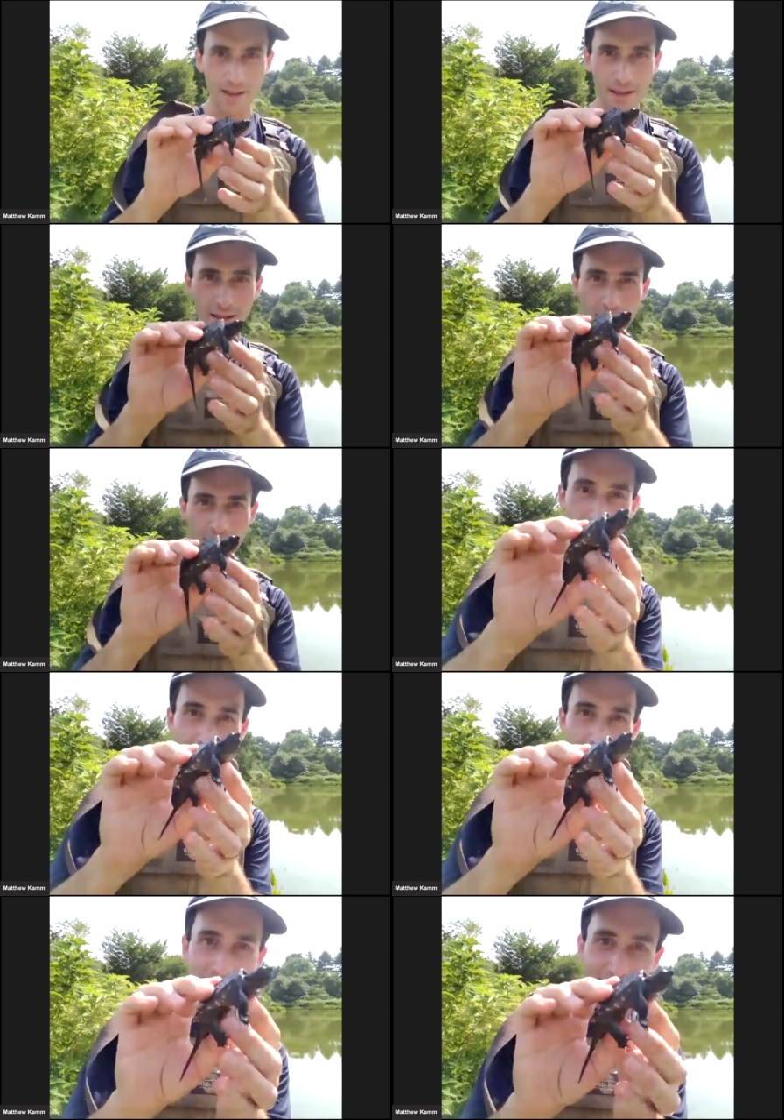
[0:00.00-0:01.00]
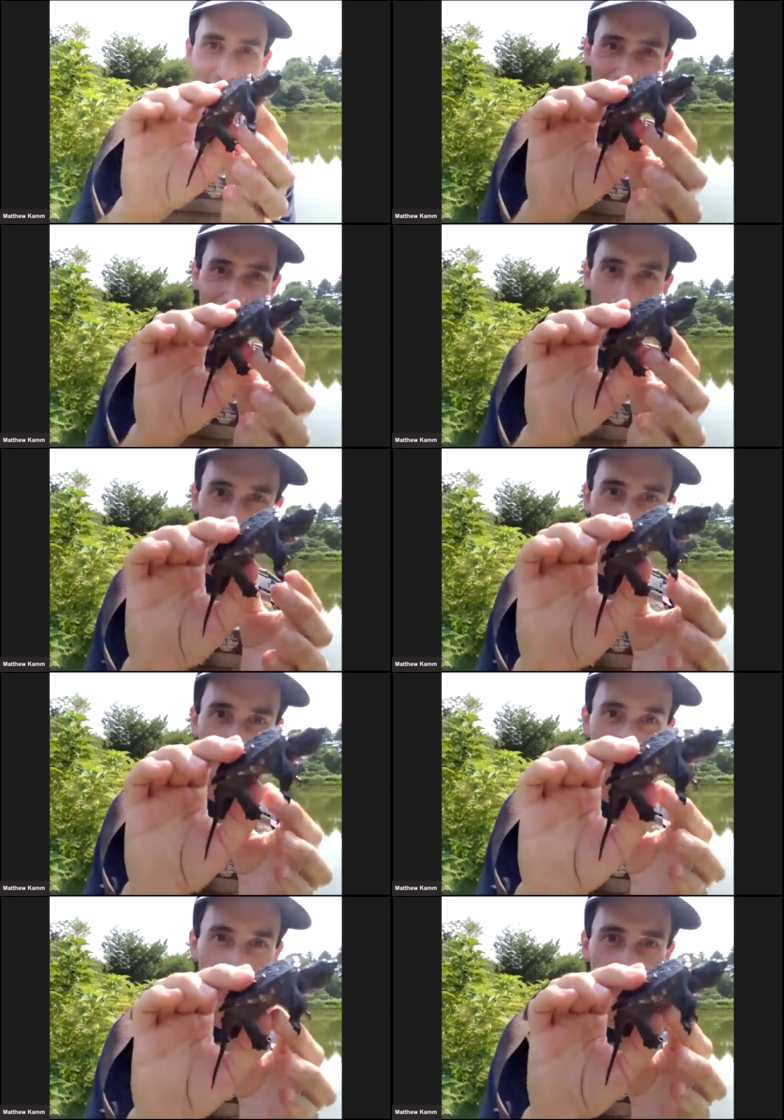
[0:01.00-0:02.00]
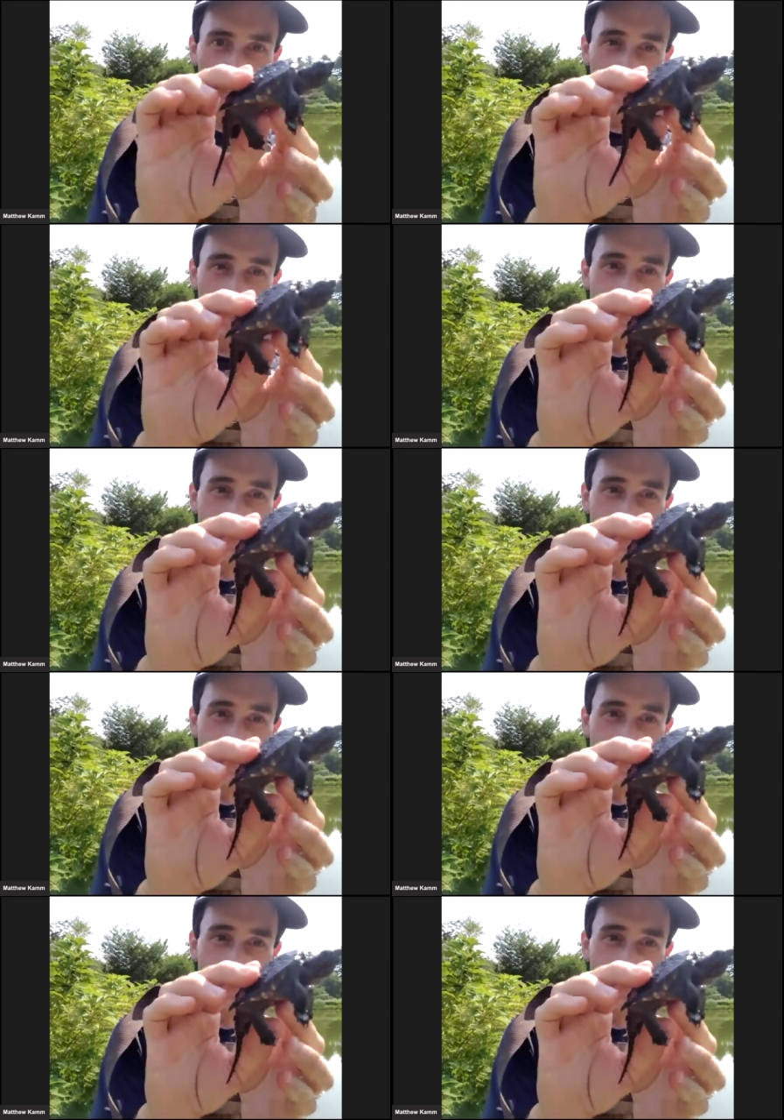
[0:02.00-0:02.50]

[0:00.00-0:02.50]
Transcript: This is a snapping turtle. This is the